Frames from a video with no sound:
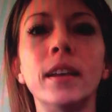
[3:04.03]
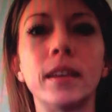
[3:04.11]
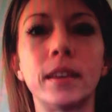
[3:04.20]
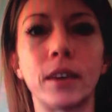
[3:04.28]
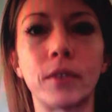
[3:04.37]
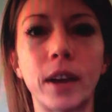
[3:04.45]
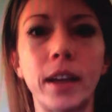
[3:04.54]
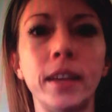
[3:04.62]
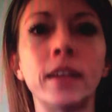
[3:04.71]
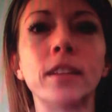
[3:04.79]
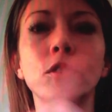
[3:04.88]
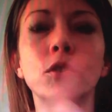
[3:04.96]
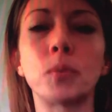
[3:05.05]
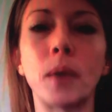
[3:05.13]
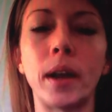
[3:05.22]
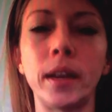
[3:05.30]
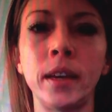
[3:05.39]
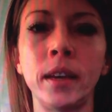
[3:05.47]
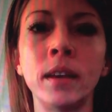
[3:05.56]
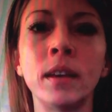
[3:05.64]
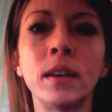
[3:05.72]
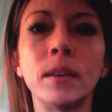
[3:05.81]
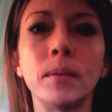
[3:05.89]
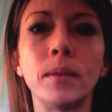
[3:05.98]
Get ready, 20,
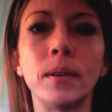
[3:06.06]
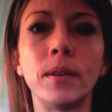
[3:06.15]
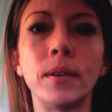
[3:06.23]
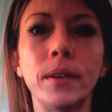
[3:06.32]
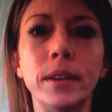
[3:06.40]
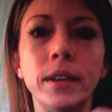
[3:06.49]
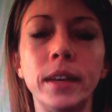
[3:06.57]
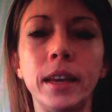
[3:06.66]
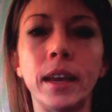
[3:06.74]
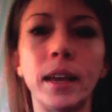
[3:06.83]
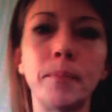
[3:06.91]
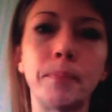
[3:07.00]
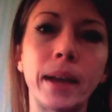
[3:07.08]
knee in,